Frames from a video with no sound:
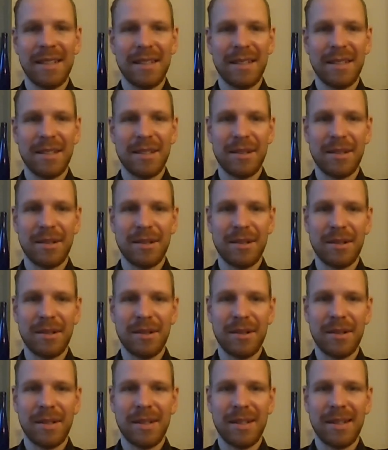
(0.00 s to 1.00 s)

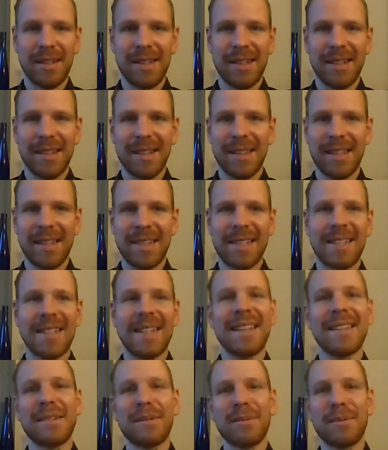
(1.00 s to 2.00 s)
So there's
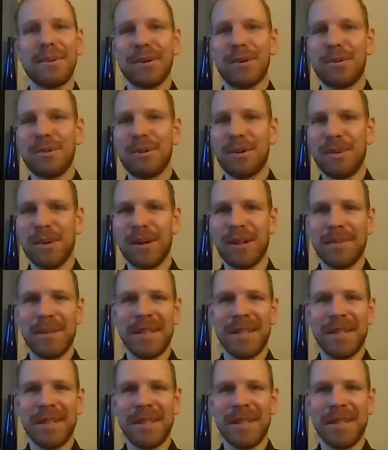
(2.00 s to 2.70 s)
another cool one,